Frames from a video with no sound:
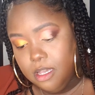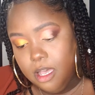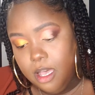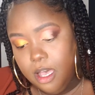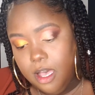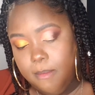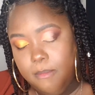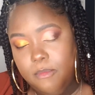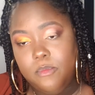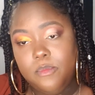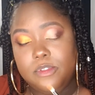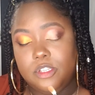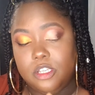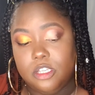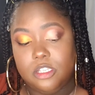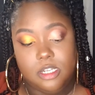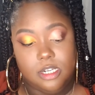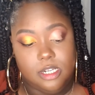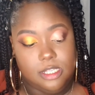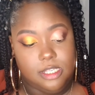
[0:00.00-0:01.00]
We're just
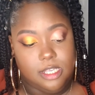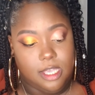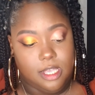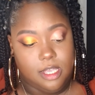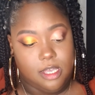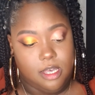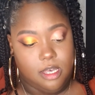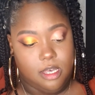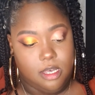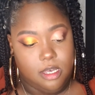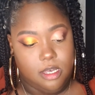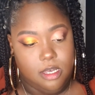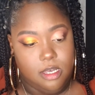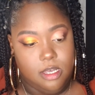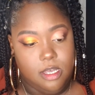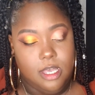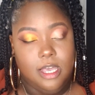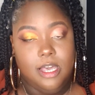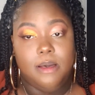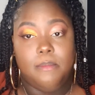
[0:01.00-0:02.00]
gonna take
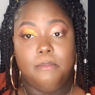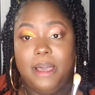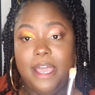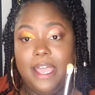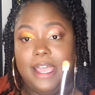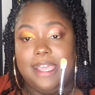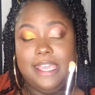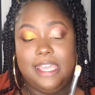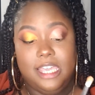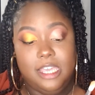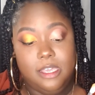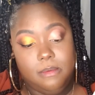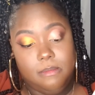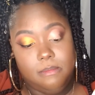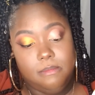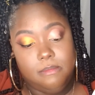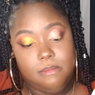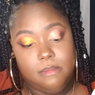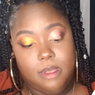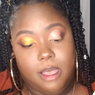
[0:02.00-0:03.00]
my
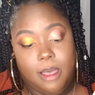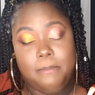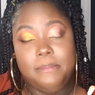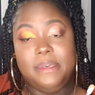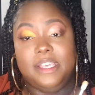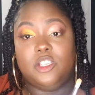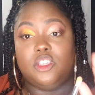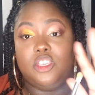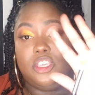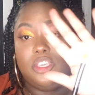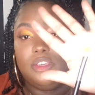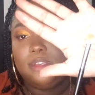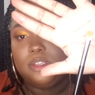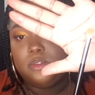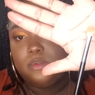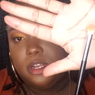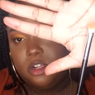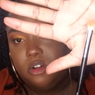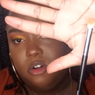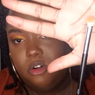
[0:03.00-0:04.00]
Miss Q, that's what
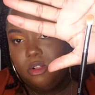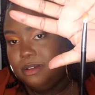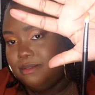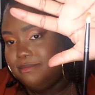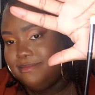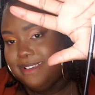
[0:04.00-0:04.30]
I call it.